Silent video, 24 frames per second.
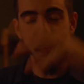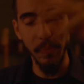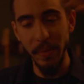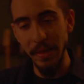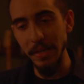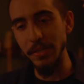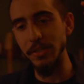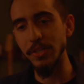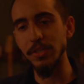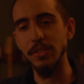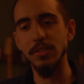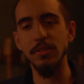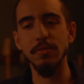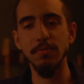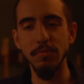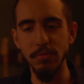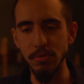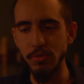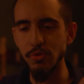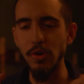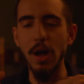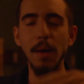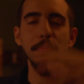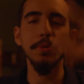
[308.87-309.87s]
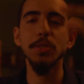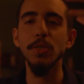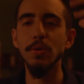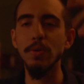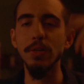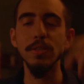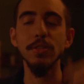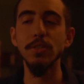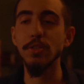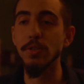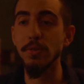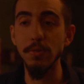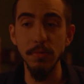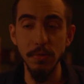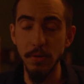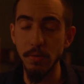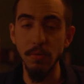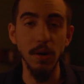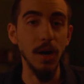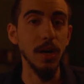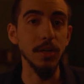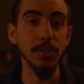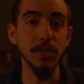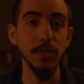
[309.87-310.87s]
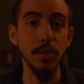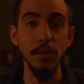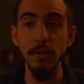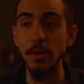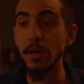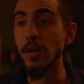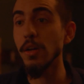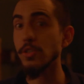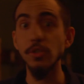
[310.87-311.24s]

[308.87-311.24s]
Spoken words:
it just drops you into The Rock Show.